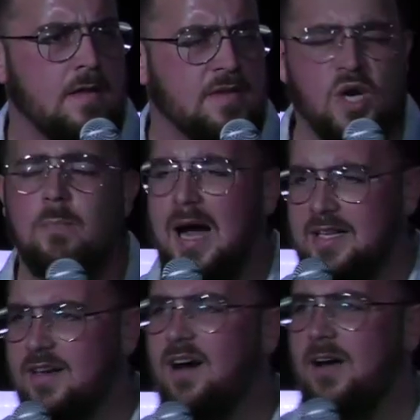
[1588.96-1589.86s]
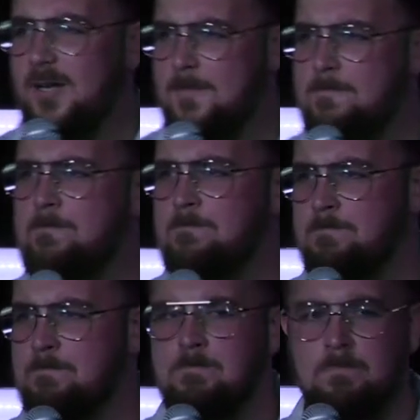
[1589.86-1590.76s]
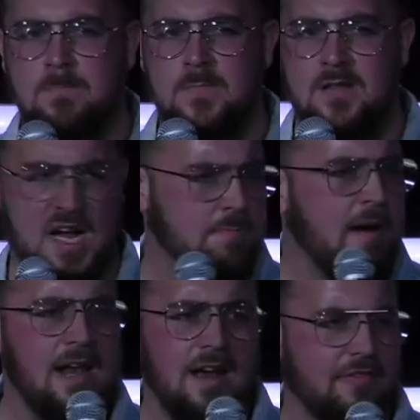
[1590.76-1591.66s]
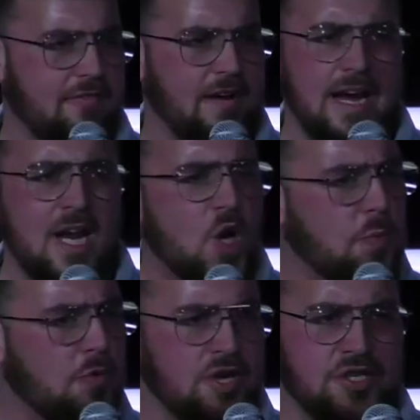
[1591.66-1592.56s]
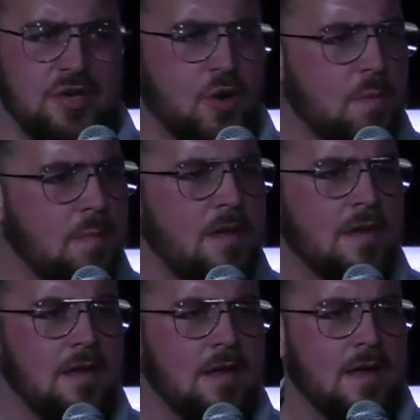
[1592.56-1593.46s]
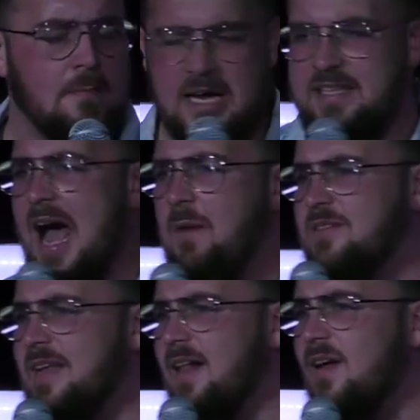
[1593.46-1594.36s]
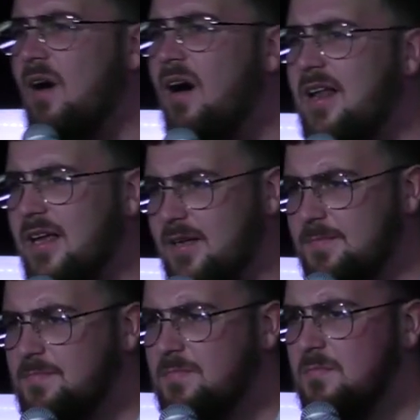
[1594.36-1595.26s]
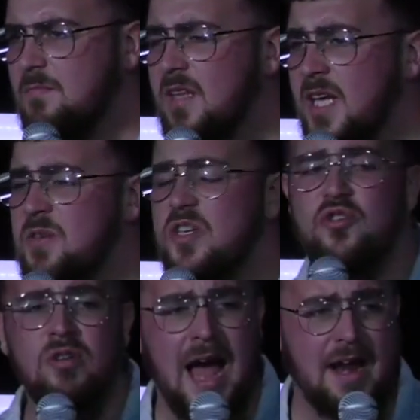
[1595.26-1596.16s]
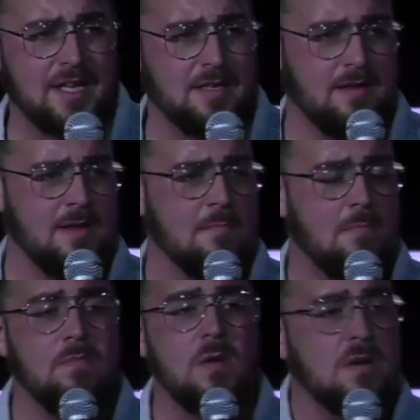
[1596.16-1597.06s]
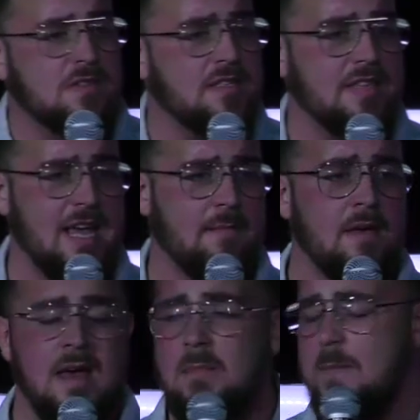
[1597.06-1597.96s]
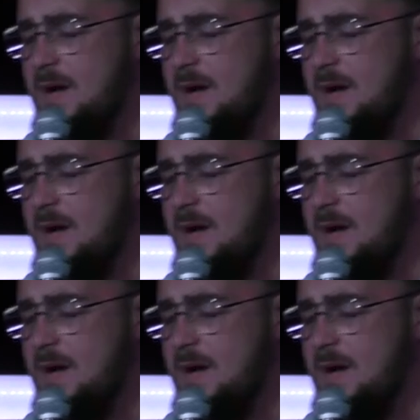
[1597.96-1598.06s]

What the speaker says: to come back to God. That's my life. I didn't grow up in a Christian home. My dad was an alcoholic. He was a drug addict. My mom was the same. My